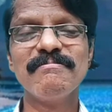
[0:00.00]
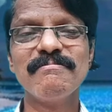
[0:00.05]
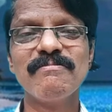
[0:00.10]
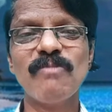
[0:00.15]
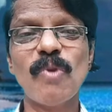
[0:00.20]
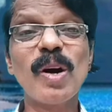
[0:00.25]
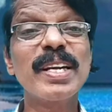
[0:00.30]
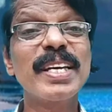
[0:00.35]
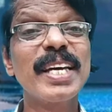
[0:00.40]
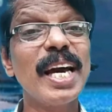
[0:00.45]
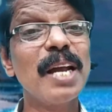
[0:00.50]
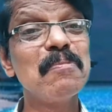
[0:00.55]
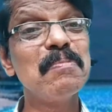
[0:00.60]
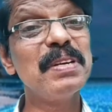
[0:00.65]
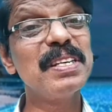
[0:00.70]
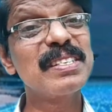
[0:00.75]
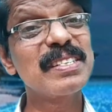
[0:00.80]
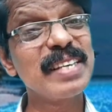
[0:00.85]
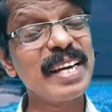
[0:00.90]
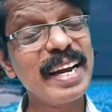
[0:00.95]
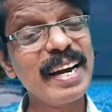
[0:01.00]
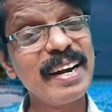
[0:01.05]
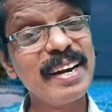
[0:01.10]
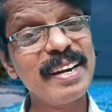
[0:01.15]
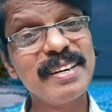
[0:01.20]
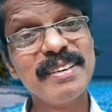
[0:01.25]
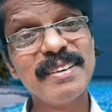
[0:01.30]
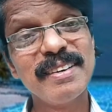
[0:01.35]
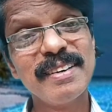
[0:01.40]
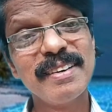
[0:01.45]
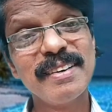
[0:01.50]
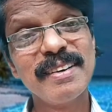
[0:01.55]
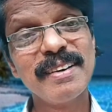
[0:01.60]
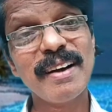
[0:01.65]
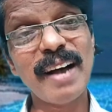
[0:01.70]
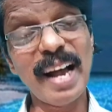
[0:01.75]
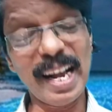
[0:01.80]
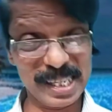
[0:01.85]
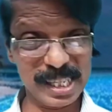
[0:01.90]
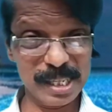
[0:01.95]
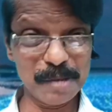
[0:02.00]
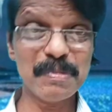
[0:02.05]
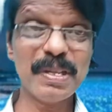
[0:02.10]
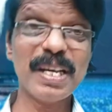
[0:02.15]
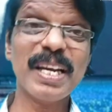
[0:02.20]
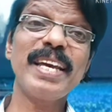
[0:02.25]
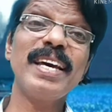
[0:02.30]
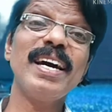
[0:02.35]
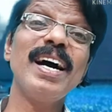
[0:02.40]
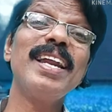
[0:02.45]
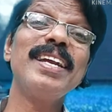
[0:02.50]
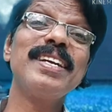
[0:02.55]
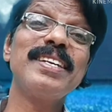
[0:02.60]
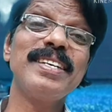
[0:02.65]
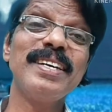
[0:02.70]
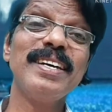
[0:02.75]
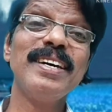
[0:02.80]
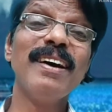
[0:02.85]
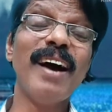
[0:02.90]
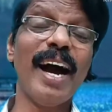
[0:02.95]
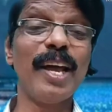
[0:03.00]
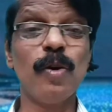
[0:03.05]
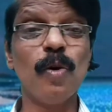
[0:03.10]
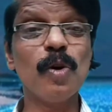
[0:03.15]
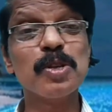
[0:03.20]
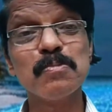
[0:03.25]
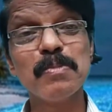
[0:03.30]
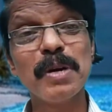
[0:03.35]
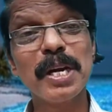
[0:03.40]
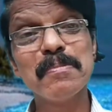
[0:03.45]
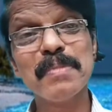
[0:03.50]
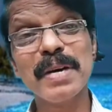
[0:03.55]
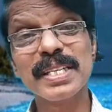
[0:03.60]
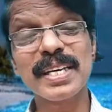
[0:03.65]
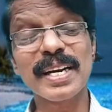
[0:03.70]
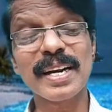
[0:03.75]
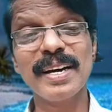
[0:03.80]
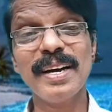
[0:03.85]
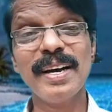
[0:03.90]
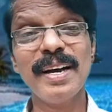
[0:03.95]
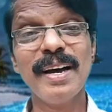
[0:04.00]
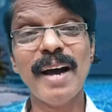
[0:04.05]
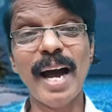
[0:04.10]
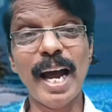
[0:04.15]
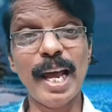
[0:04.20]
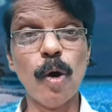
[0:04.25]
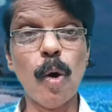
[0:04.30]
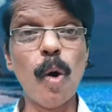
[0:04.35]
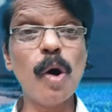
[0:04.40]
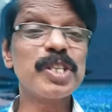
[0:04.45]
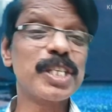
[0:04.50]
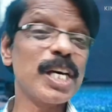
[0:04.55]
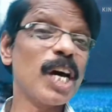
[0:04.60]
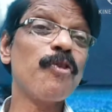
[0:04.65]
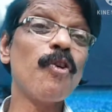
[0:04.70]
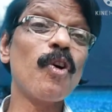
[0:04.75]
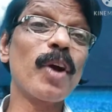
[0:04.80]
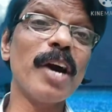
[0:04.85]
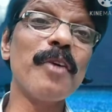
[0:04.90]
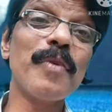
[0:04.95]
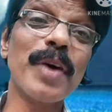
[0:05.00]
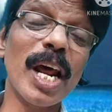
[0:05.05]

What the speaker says: What can be said? Accept the reality. I lost my mother. I lost her forever